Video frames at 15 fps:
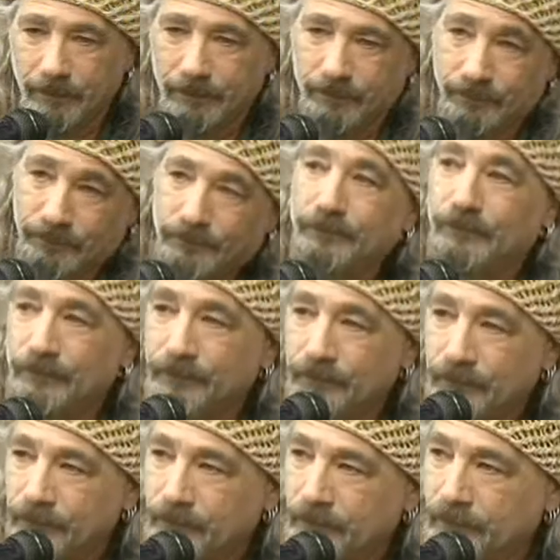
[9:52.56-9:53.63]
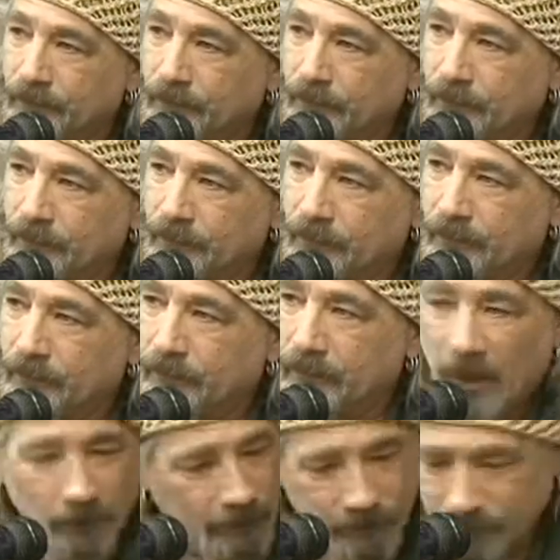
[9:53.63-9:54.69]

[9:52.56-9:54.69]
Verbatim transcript: Do you have a favorite genre? No.